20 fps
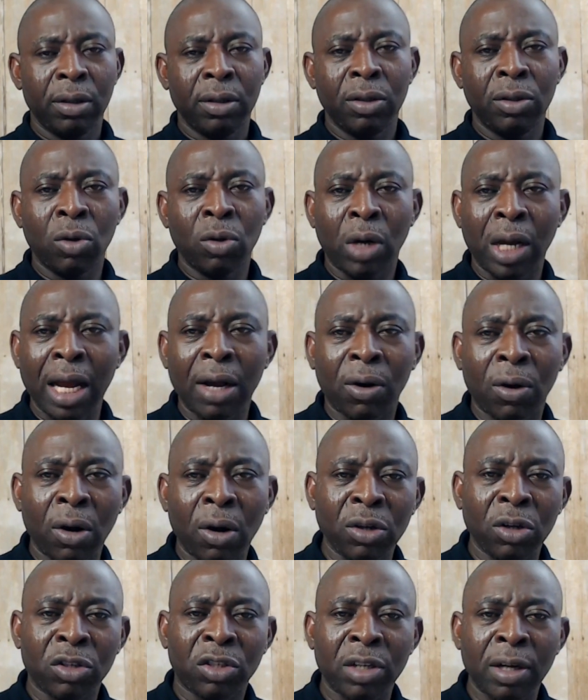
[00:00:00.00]
You can't
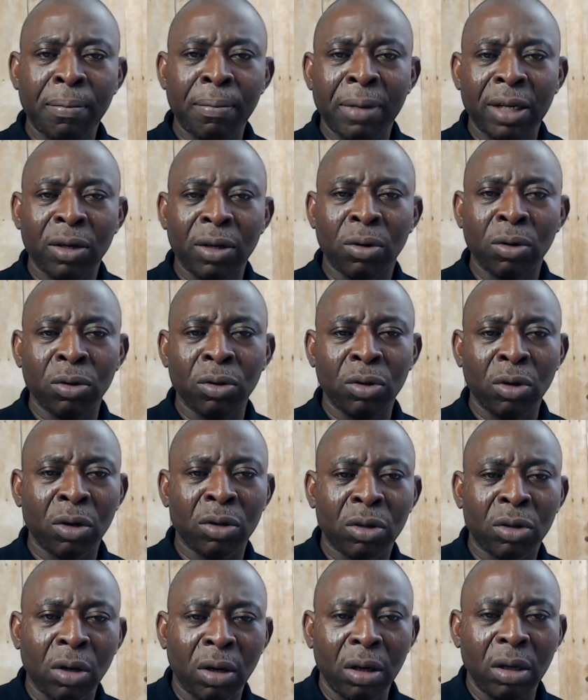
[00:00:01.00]
call yourself medical
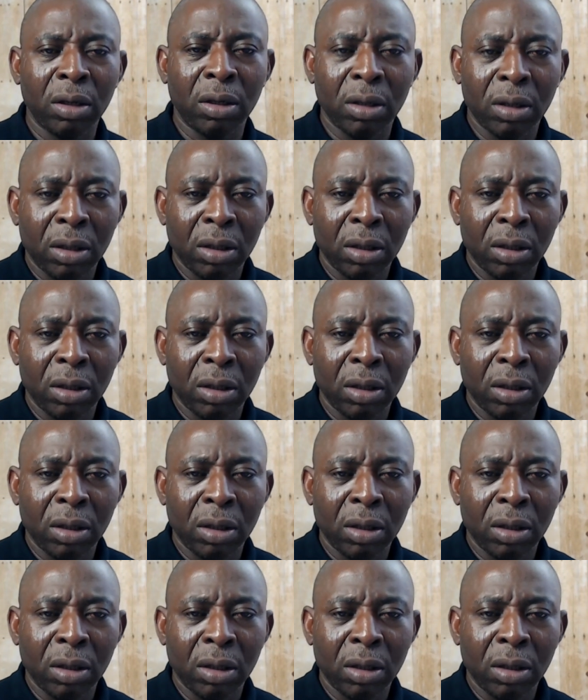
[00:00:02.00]
doctor.